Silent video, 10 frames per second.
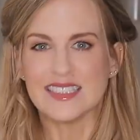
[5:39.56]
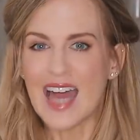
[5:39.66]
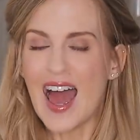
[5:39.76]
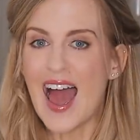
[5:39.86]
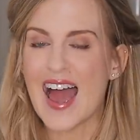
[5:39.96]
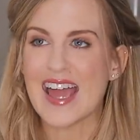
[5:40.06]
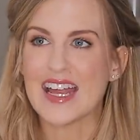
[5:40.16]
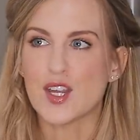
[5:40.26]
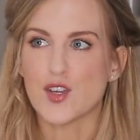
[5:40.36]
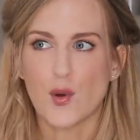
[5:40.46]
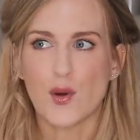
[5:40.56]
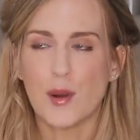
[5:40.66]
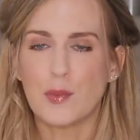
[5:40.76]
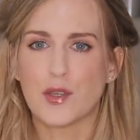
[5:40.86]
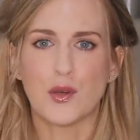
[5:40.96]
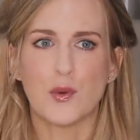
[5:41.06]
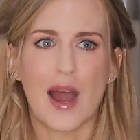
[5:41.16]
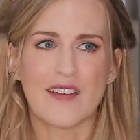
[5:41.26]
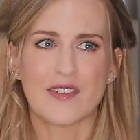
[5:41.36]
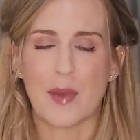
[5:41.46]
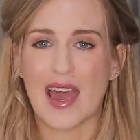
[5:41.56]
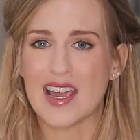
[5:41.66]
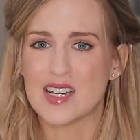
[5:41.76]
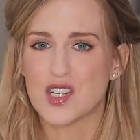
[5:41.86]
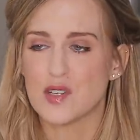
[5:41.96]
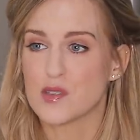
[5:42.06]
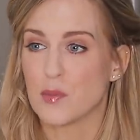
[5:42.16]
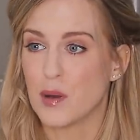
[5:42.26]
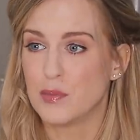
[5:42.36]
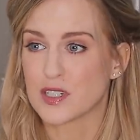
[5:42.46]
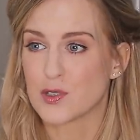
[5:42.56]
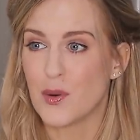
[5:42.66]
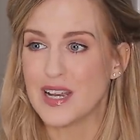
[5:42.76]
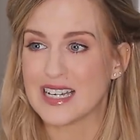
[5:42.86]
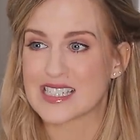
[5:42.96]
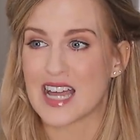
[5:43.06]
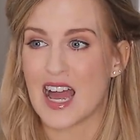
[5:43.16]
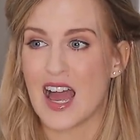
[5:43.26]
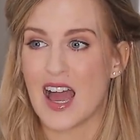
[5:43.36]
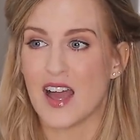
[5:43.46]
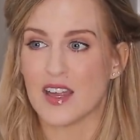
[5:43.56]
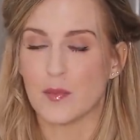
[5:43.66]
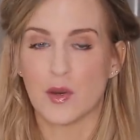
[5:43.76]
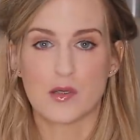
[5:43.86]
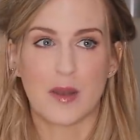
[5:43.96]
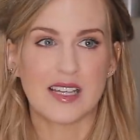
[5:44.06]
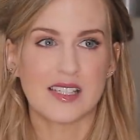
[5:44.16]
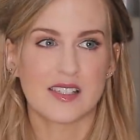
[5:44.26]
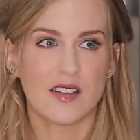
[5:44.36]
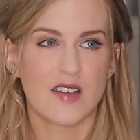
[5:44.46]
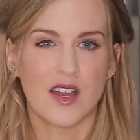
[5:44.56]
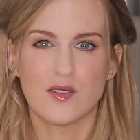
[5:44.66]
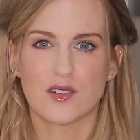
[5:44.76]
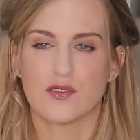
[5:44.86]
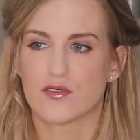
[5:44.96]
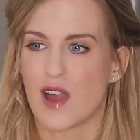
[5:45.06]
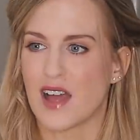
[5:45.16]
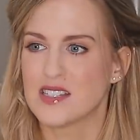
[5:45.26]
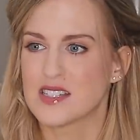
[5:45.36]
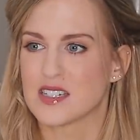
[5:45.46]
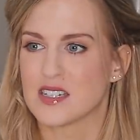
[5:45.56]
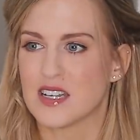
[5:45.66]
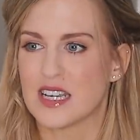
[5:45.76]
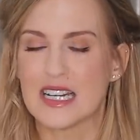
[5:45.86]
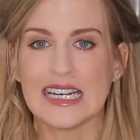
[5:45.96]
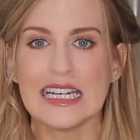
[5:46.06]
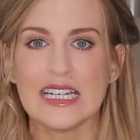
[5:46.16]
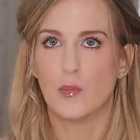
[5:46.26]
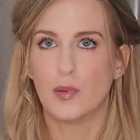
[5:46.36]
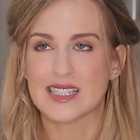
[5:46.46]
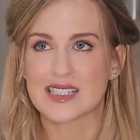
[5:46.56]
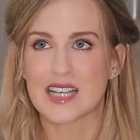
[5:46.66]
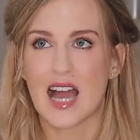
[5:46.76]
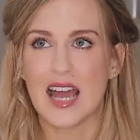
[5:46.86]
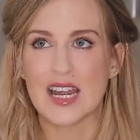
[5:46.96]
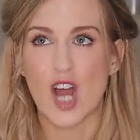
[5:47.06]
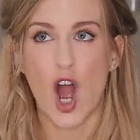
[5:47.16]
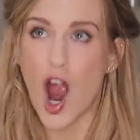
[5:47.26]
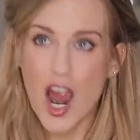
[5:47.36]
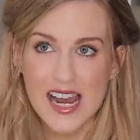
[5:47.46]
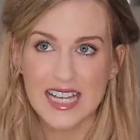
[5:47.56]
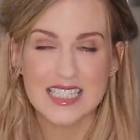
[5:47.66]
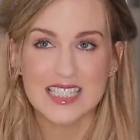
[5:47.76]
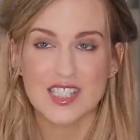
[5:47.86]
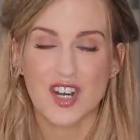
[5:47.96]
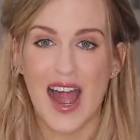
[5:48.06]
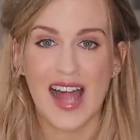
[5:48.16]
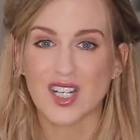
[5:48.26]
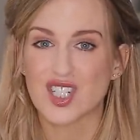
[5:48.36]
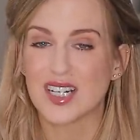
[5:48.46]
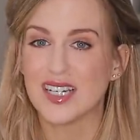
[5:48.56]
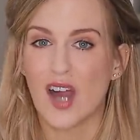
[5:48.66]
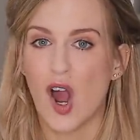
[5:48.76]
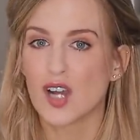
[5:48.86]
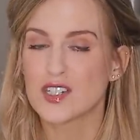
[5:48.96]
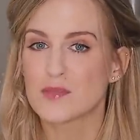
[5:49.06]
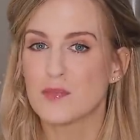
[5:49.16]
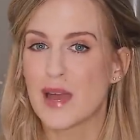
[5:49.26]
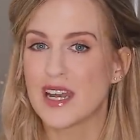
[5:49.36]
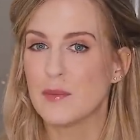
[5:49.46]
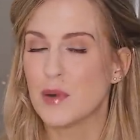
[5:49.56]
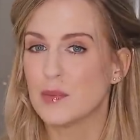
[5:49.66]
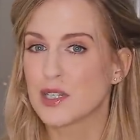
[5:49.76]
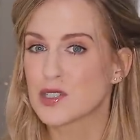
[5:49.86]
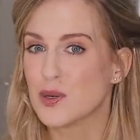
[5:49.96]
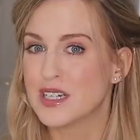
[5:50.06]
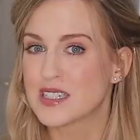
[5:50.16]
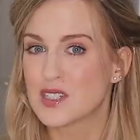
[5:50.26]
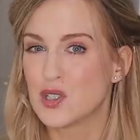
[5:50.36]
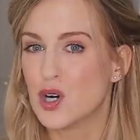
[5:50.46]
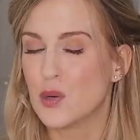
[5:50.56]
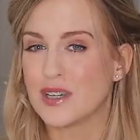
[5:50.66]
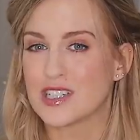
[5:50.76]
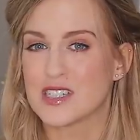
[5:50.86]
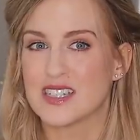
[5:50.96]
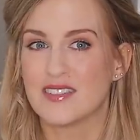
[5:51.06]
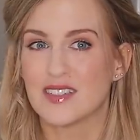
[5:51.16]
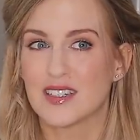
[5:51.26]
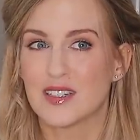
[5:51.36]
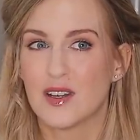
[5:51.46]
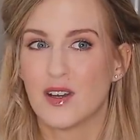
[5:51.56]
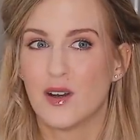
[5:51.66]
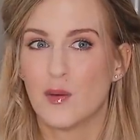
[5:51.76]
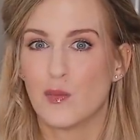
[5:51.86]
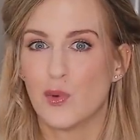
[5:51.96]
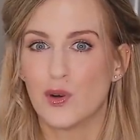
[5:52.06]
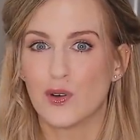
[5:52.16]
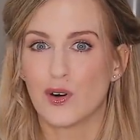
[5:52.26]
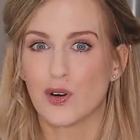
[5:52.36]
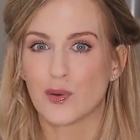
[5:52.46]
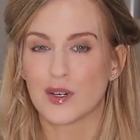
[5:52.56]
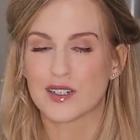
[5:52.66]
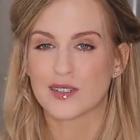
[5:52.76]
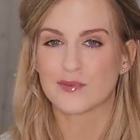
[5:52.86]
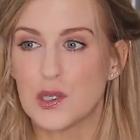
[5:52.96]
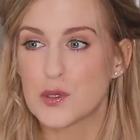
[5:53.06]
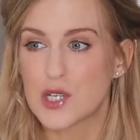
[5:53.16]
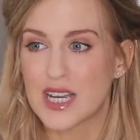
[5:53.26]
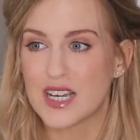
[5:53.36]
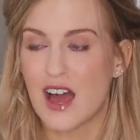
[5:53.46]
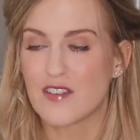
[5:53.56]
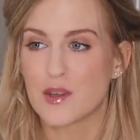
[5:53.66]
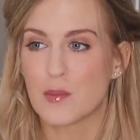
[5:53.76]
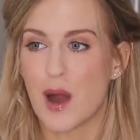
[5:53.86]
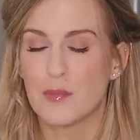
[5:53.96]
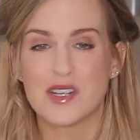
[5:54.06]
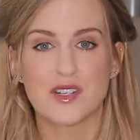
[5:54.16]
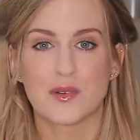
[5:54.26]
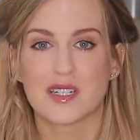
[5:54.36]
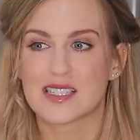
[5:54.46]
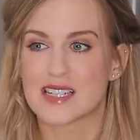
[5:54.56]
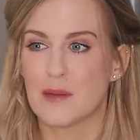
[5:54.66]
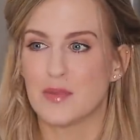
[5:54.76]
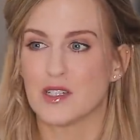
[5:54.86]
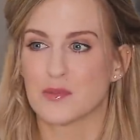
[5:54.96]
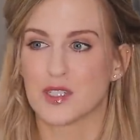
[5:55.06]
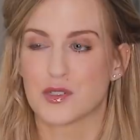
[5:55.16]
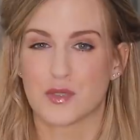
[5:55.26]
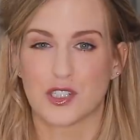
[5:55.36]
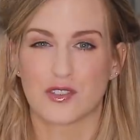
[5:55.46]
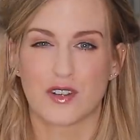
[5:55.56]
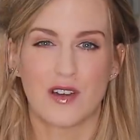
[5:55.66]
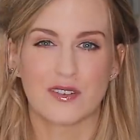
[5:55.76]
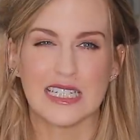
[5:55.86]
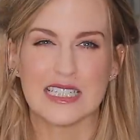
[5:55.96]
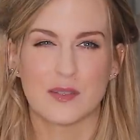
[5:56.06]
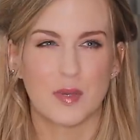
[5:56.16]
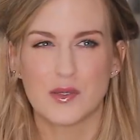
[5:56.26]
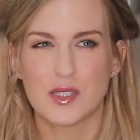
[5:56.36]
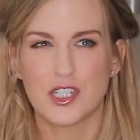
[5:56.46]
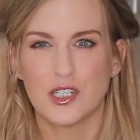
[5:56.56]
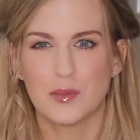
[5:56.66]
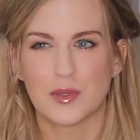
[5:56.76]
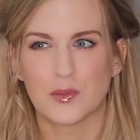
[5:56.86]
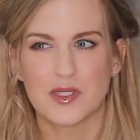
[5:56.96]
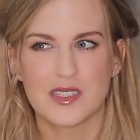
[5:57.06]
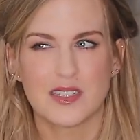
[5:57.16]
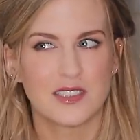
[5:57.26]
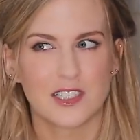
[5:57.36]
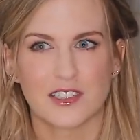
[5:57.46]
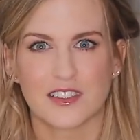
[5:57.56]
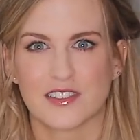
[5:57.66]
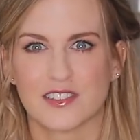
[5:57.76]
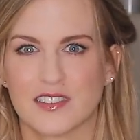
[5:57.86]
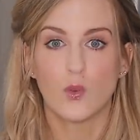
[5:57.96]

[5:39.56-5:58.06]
Yeah, in Europe you have to pay to use a public toilet. In most places I found, in France and Italy. But in Ireland there actually aren't many public toilets at all, which is even more awkward. Usually you'll have to pop into an establishment, which you're not really supposed to do, but what's the alternative?